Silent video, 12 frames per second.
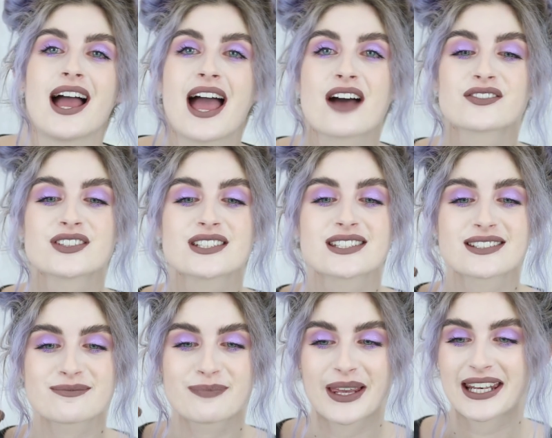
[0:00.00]
I
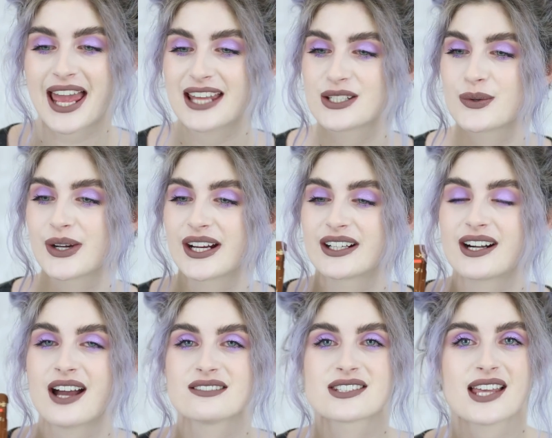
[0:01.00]
haven't been anywhere
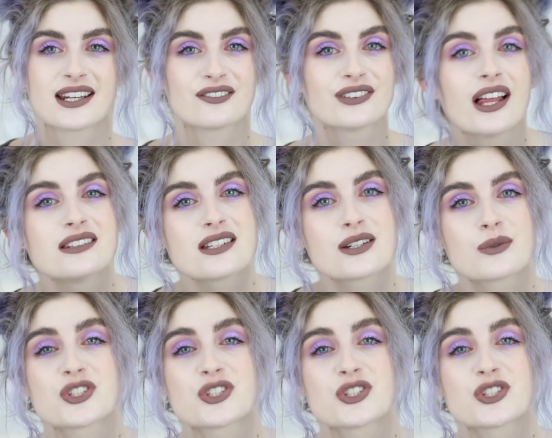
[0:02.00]
outside of London,